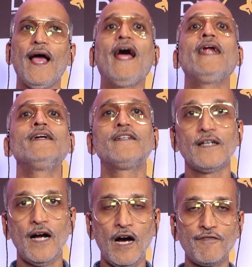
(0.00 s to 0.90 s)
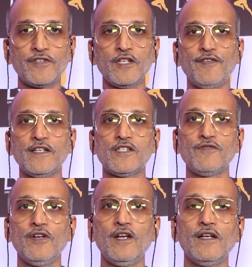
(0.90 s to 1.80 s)
And after the
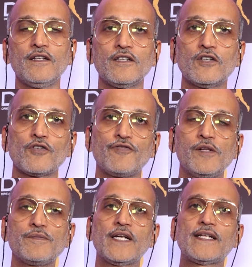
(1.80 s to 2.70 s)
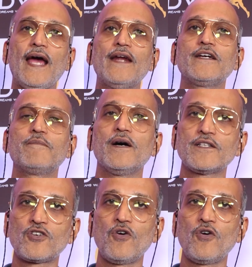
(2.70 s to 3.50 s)
festival, the films that carry a buzz